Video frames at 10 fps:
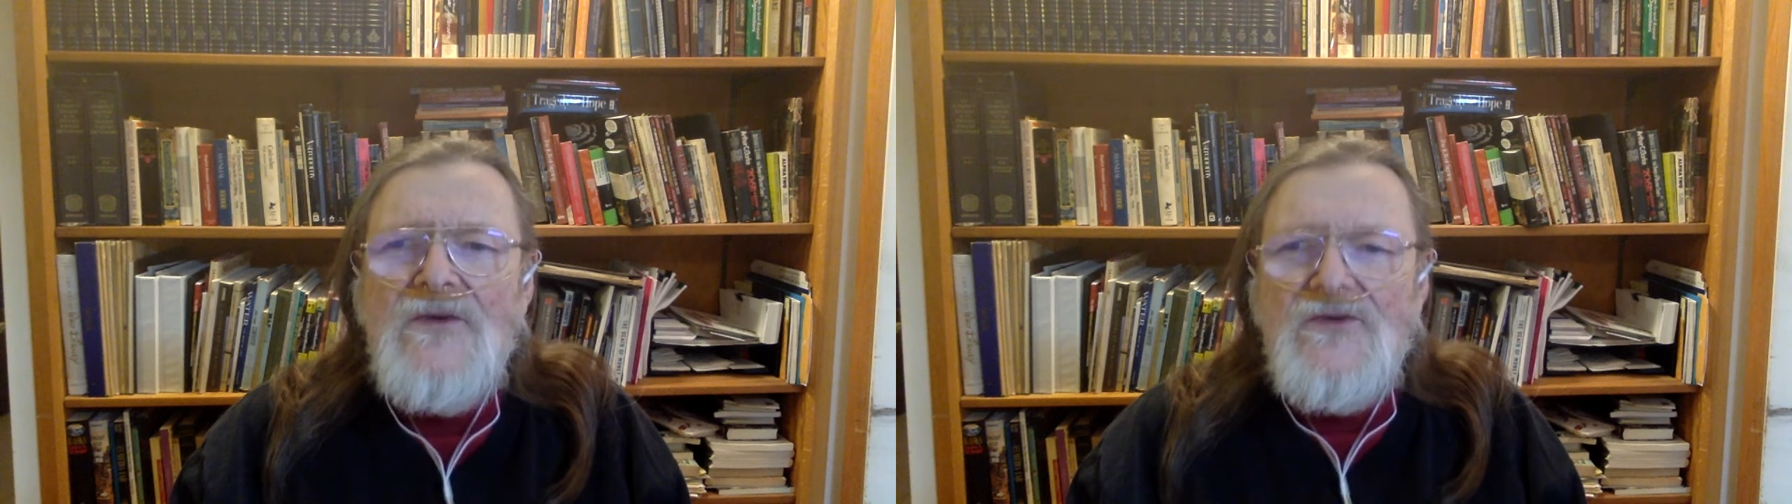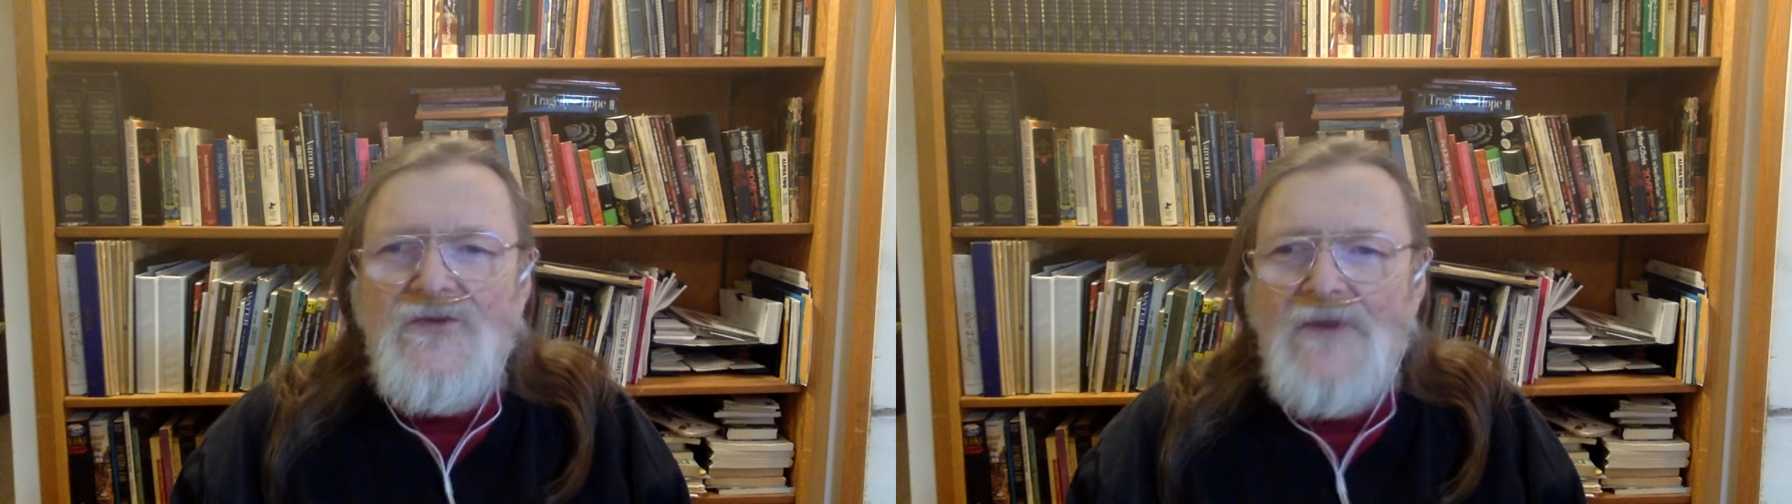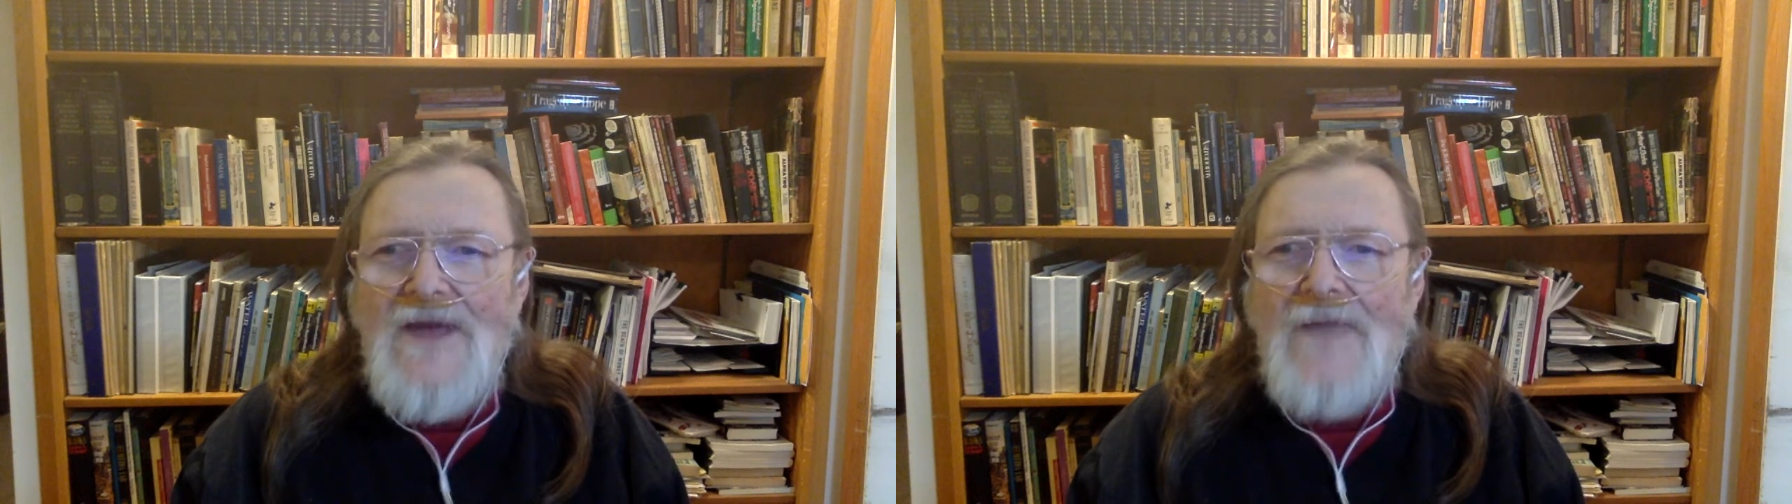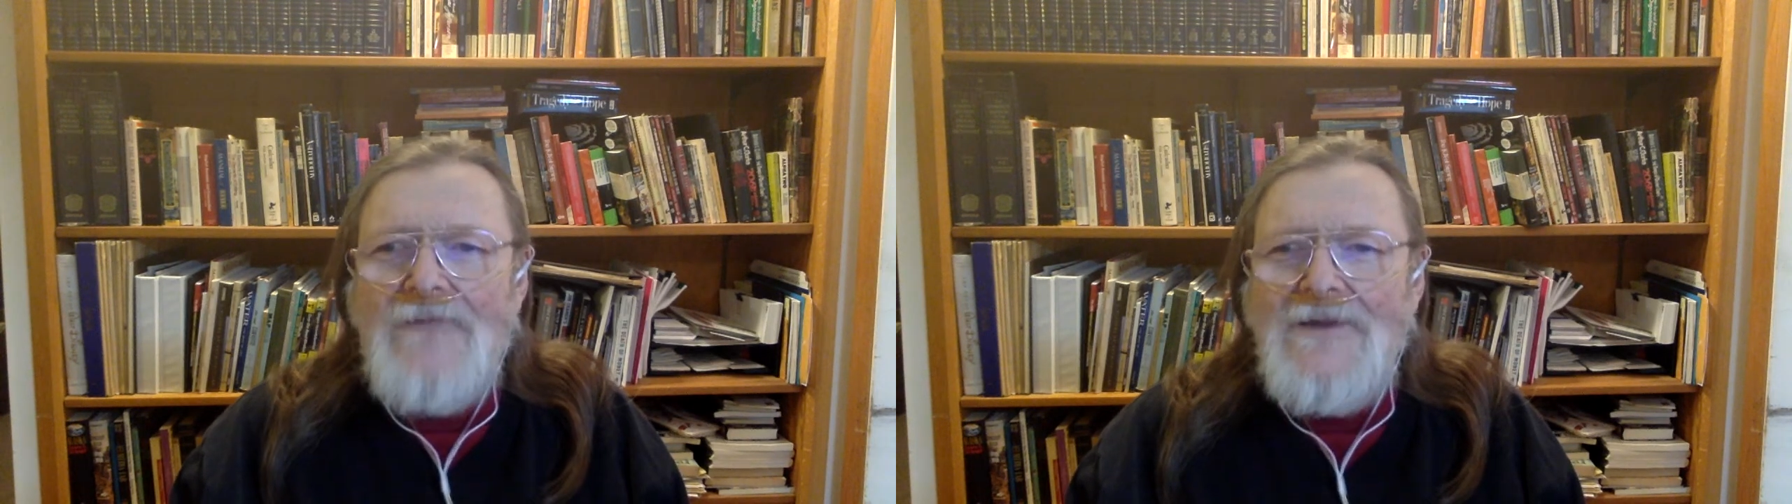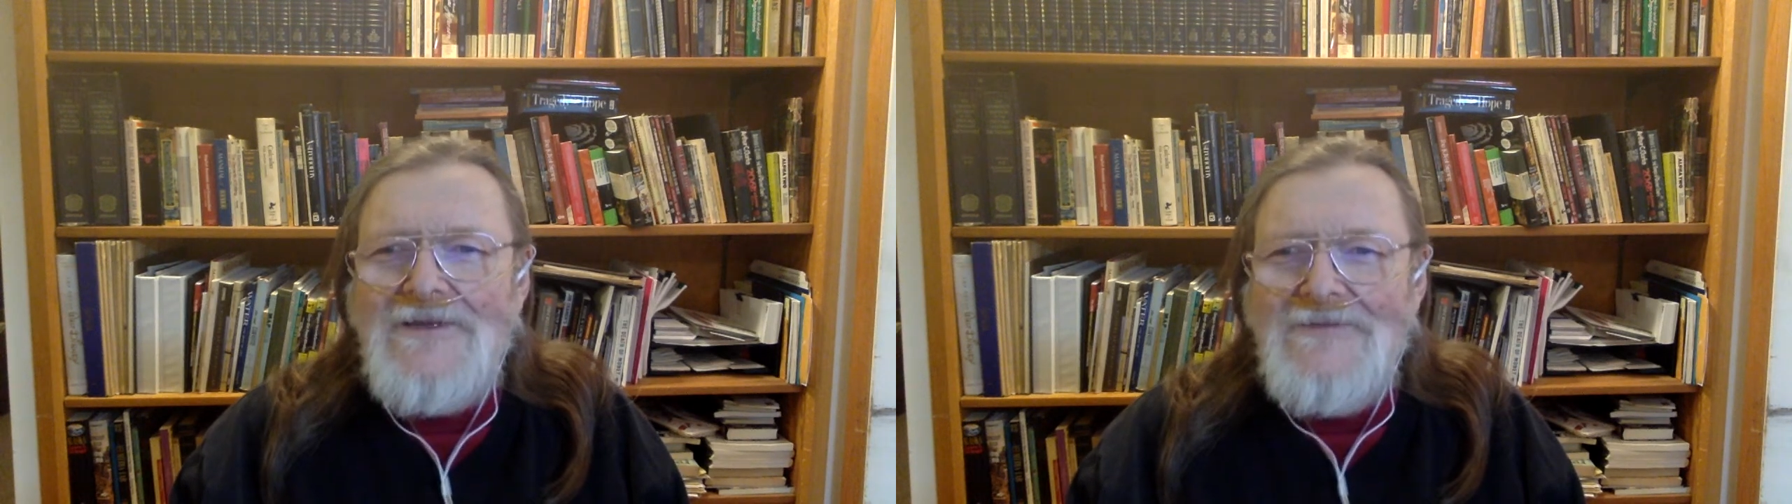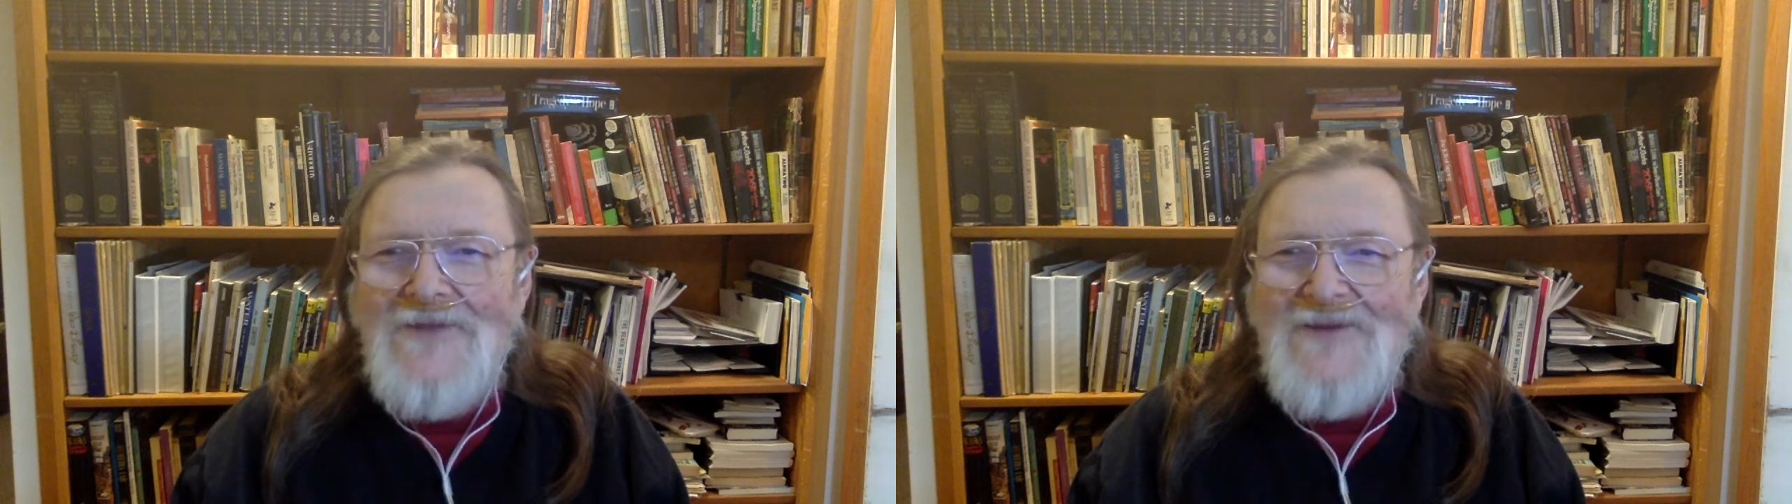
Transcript: true capitalism.